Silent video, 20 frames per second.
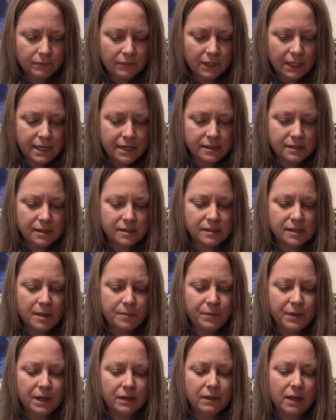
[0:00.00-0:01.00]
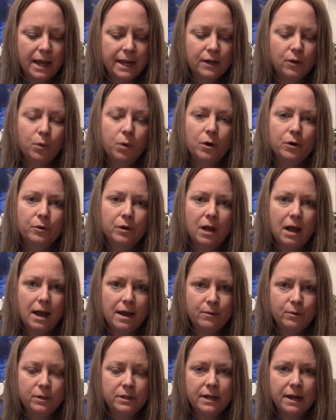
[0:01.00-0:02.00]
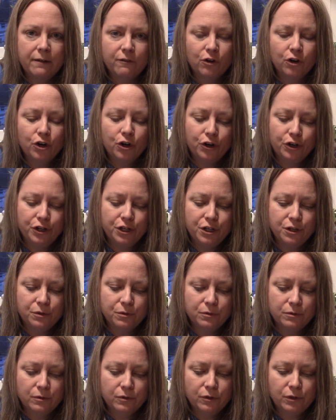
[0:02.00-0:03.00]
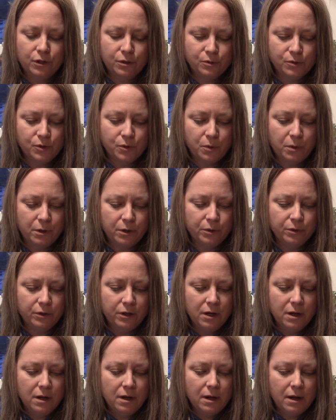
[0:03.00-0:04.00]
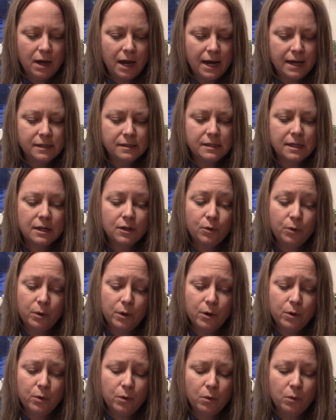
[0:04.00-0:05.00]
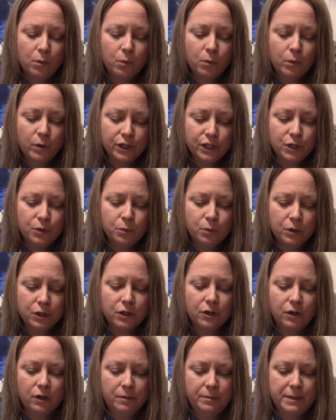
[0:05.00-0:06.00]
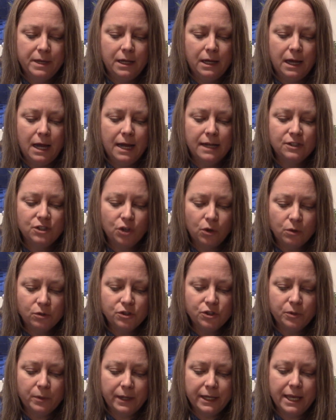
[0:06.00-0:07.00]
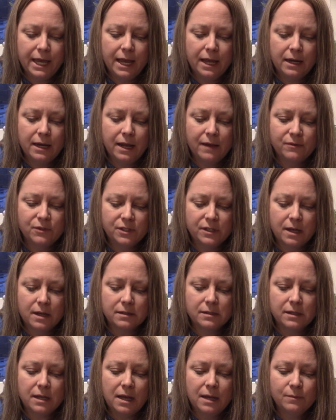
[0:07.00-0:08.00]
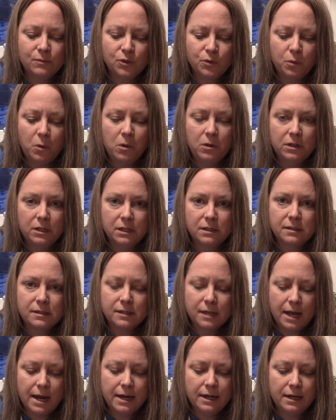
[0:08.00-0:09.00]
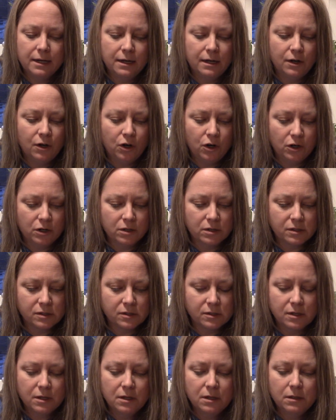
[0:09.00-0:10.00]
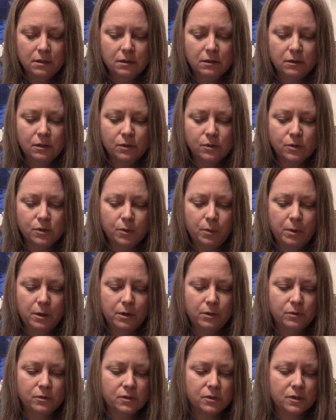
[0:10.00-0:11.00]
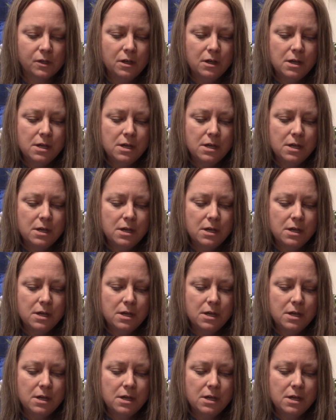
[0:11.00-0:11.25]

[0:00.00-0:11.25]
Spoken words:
He said something like, quote, "I would never hurt you," close quote. I said, quote, "Well, you would hurt me. I told you I can't have sex. I'm swollen inside and it hurts," close quotes.